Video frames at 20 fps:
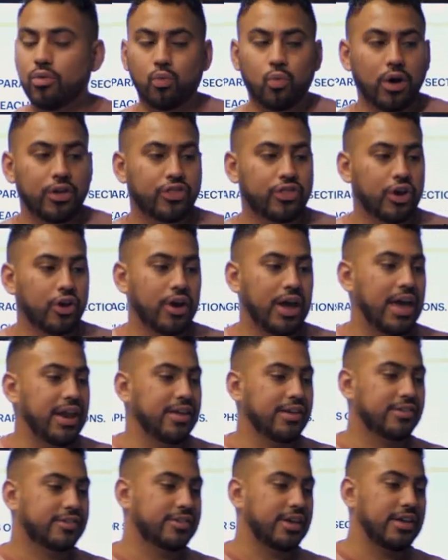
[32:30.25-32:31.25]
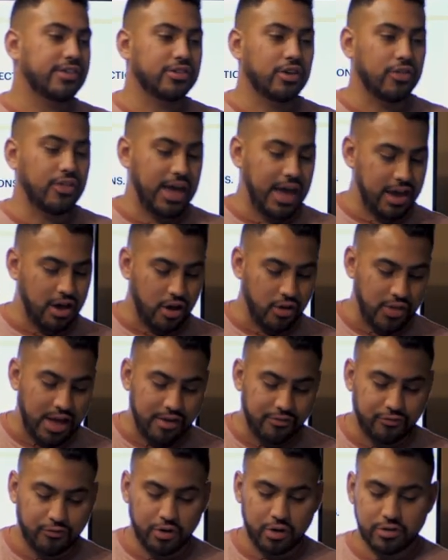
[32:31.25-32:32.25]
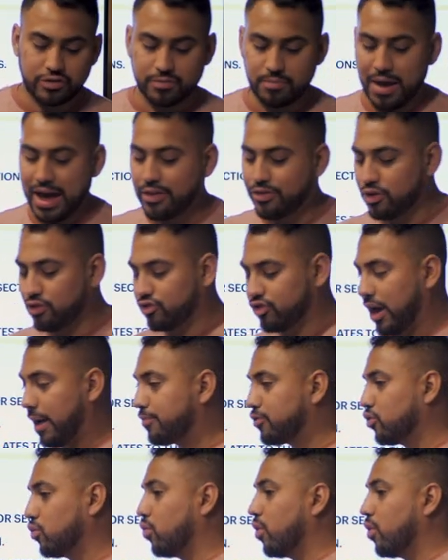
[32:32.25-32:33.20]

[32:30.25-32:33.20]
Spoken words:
what their heading says on that first Matthew chapter